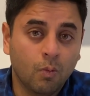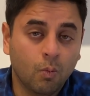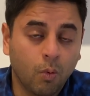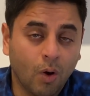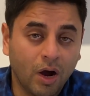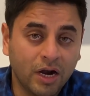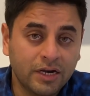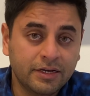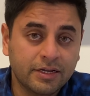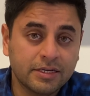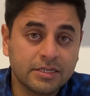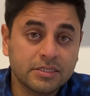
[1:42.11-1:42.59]

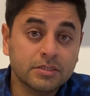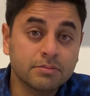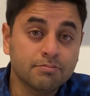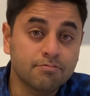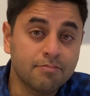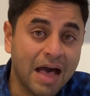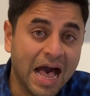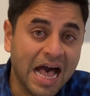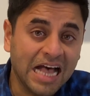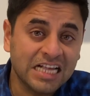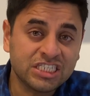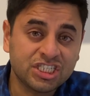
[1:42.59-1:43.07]
What does
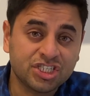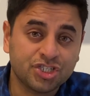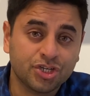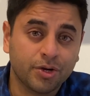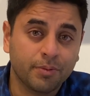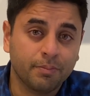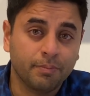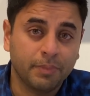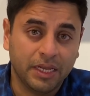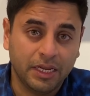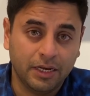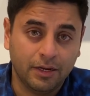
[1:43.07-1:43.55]

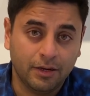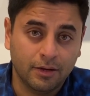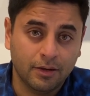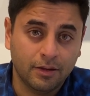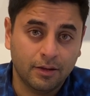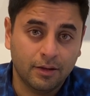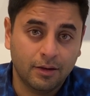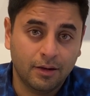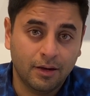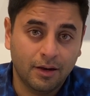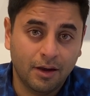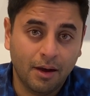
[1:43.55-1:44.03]
master mean?
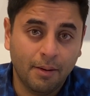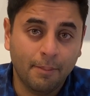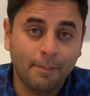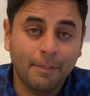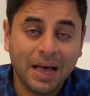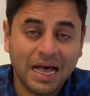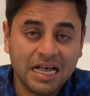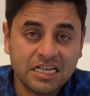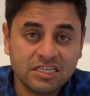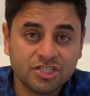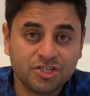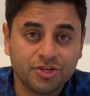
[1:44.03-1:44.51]

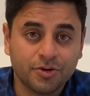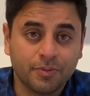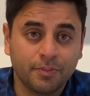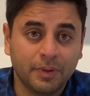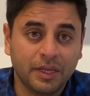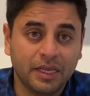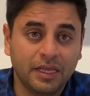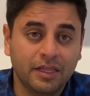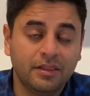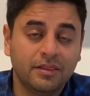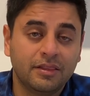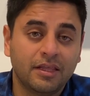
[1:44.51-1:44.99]
Master
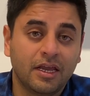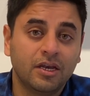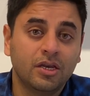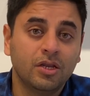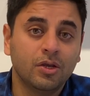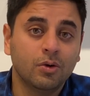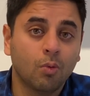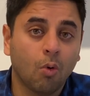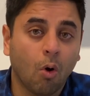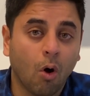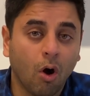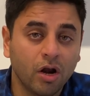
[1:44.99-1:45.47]
means
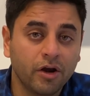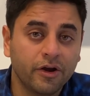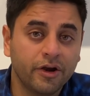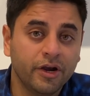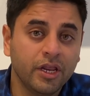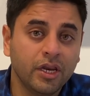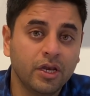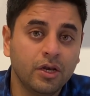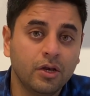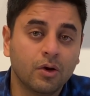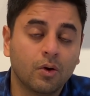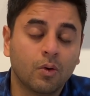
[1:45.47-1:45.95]
that you
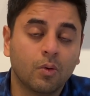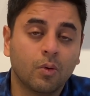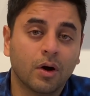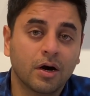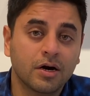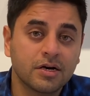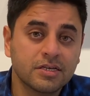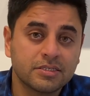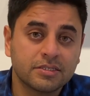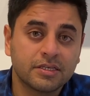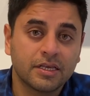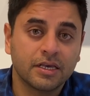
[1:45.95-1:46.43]
already
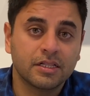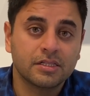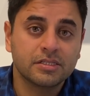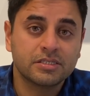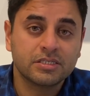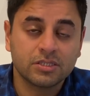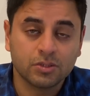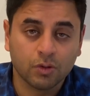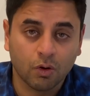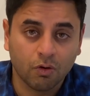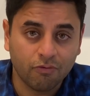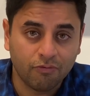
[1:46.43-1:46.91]
know a
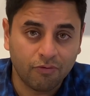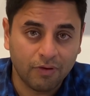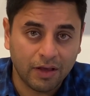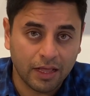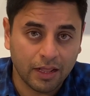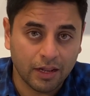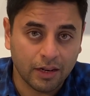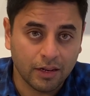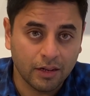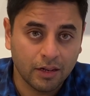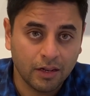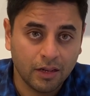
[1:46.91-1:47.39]
skill so
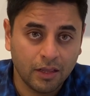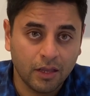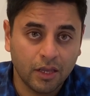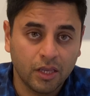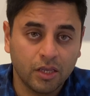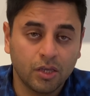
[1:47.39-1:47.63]
well,